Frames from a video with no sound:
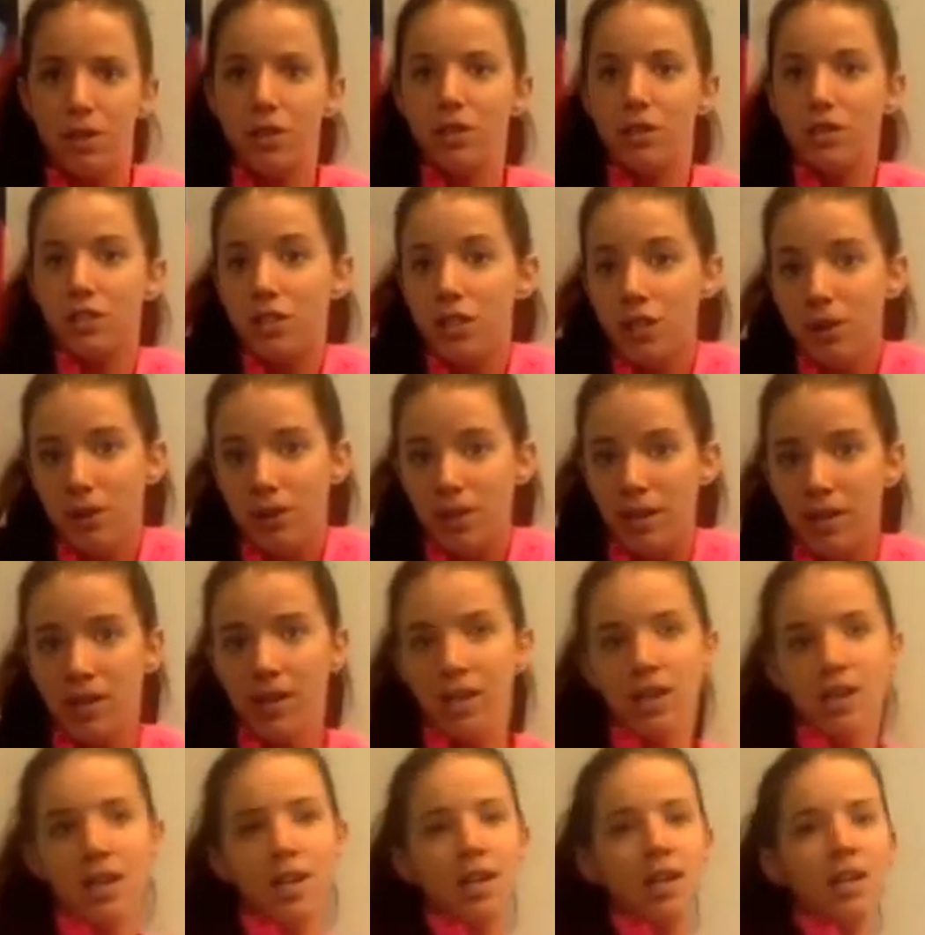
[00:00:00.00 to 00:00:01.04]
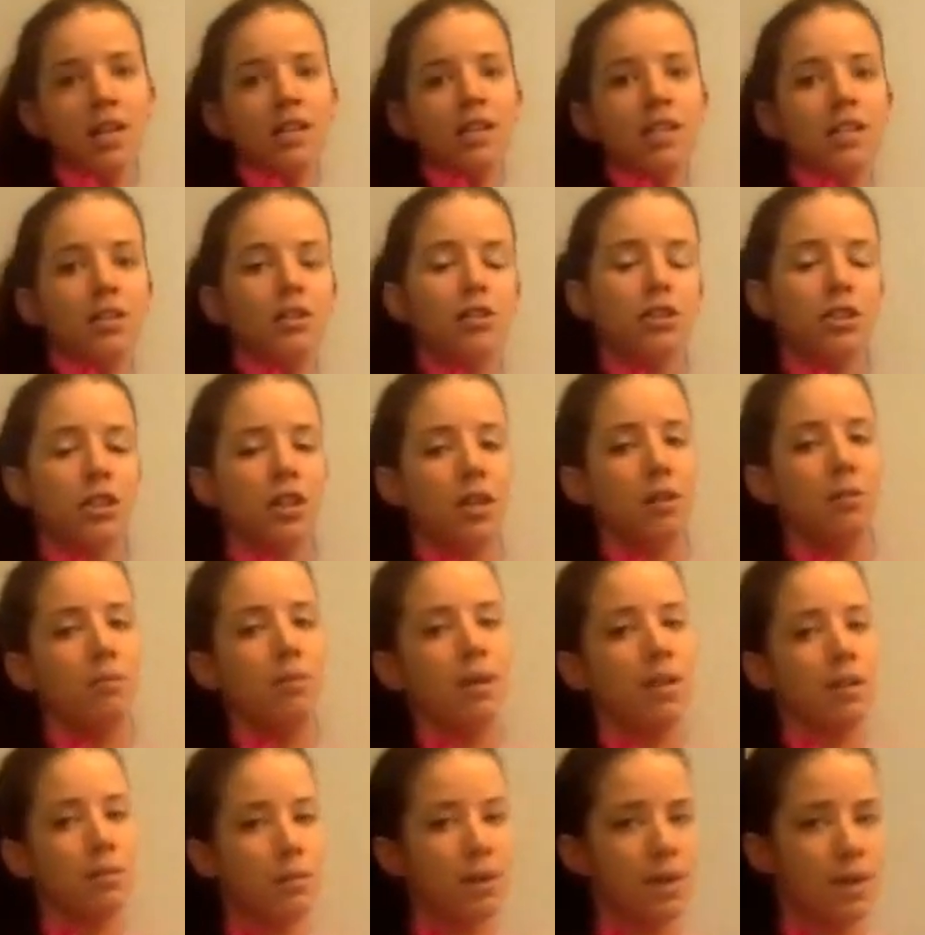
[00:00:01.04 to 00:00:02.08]
just do it. So you just gotta make
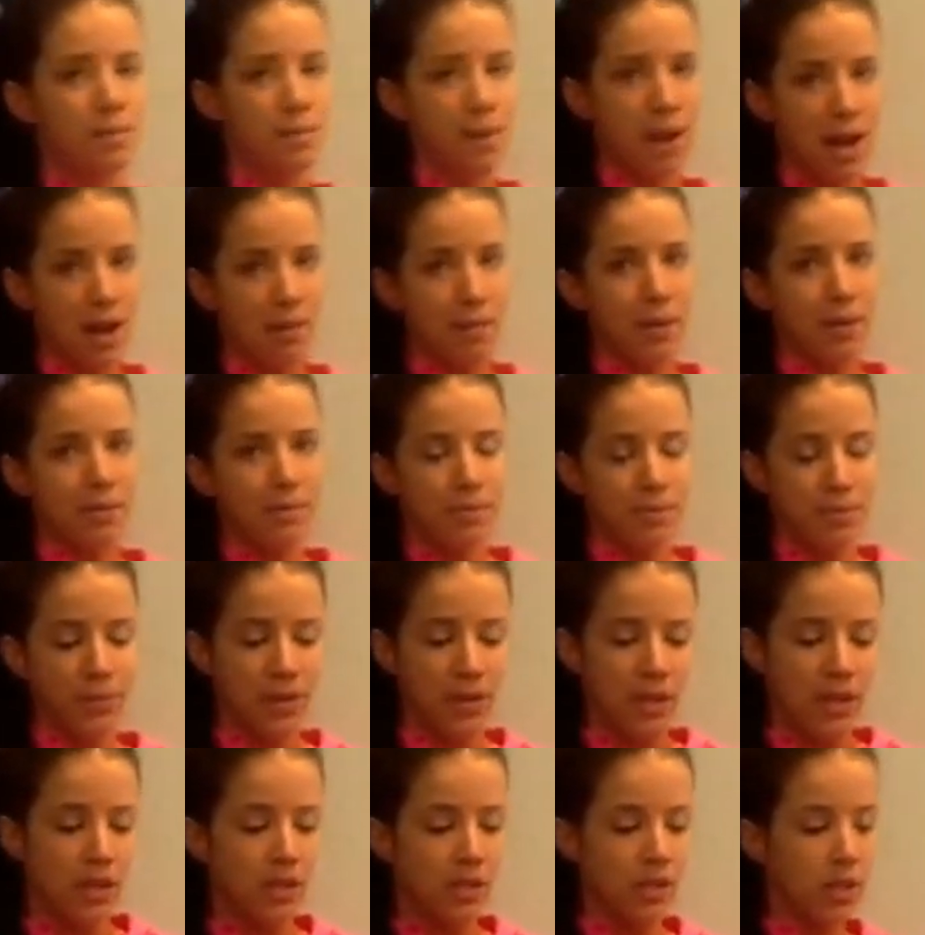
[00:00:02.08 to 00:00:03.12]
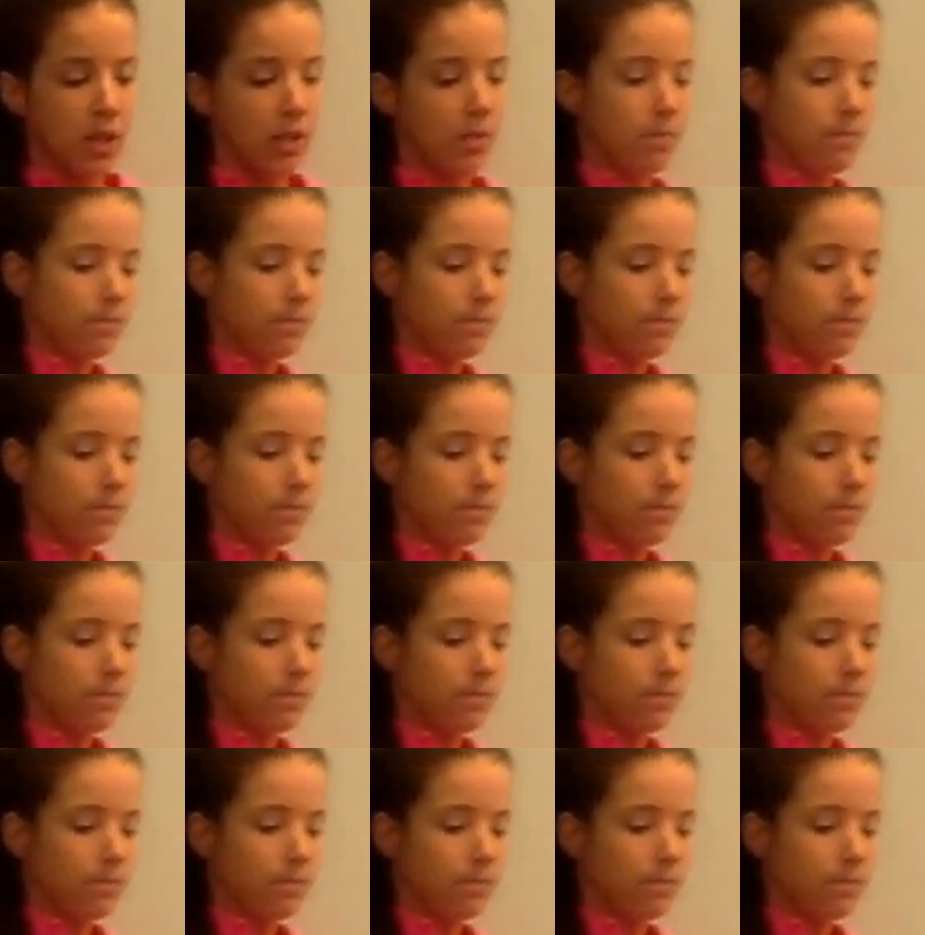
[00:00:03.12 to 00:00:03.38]
it become habit. So